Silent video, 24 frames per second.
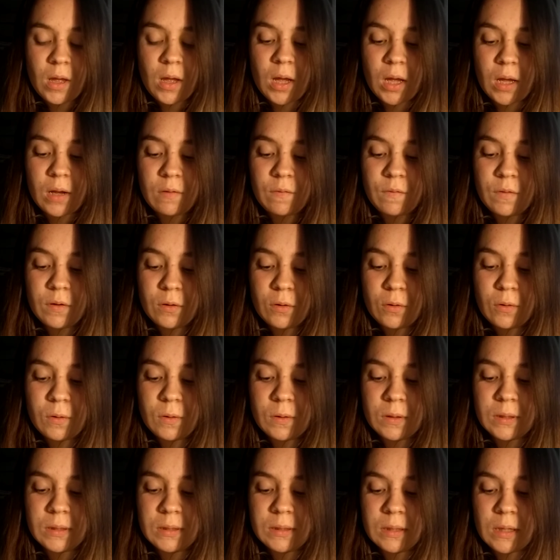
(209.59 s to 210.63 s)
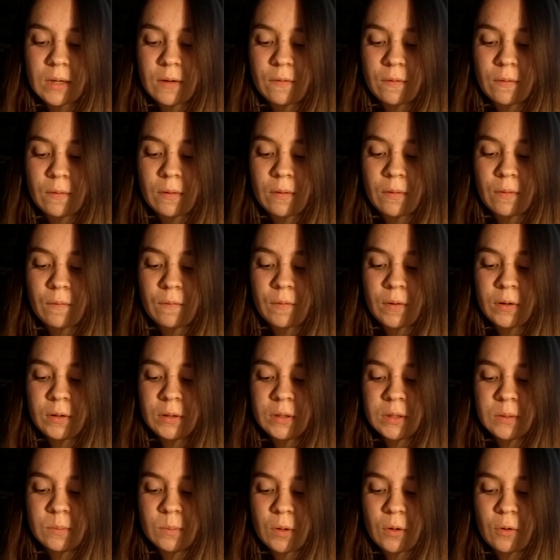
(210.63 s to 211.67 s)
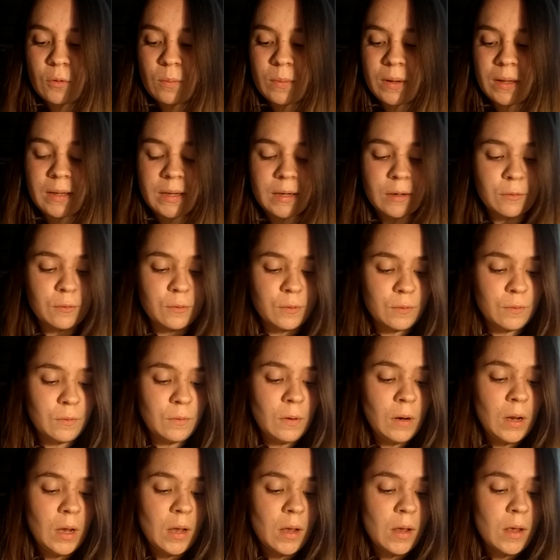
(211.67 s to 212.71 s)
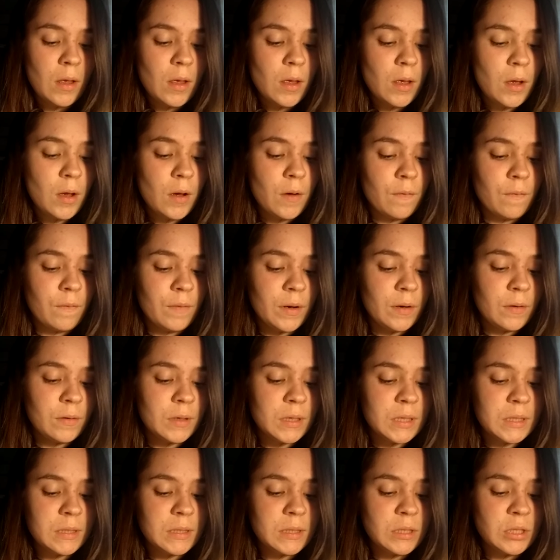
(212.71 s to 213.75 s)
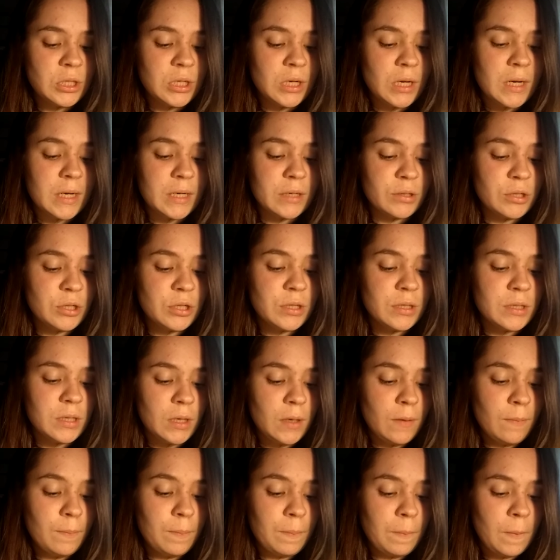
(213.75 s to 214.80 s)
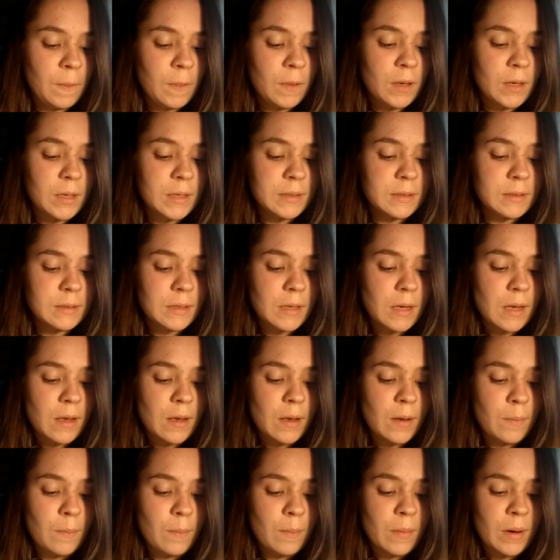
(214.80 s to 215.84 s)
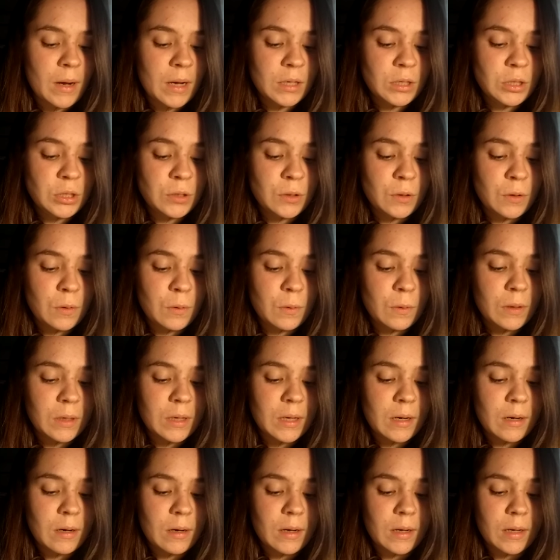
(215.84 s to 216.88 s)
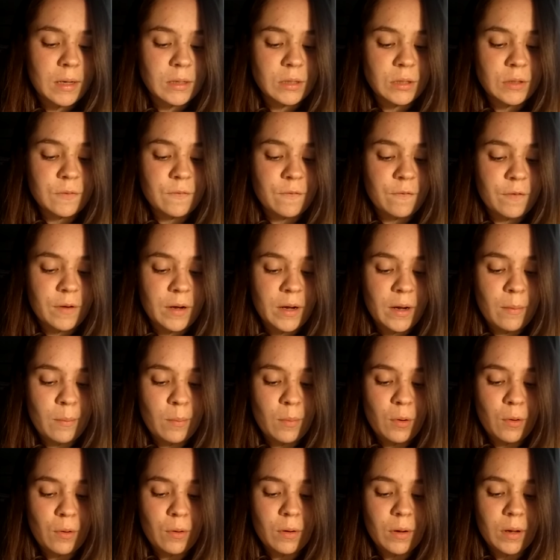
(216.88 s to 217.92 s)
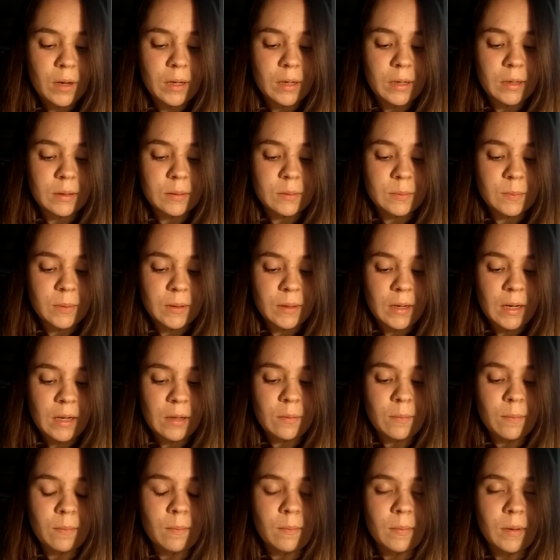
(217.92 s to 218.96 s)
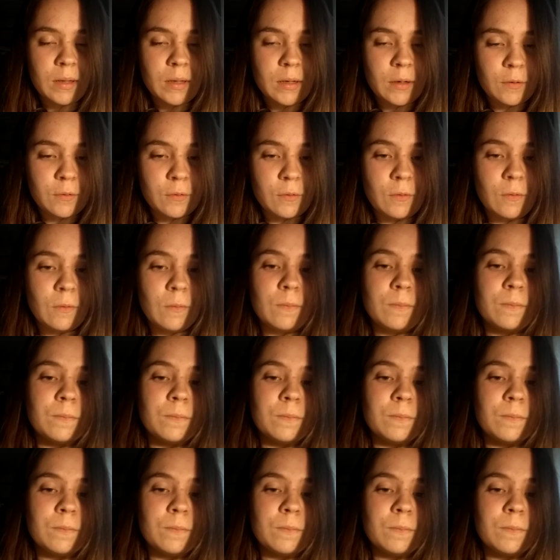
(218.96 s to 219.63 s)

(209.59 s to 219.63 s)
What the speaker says: Ethanol is a very small molecule, whereas THC is a much longer and far more explained molecule.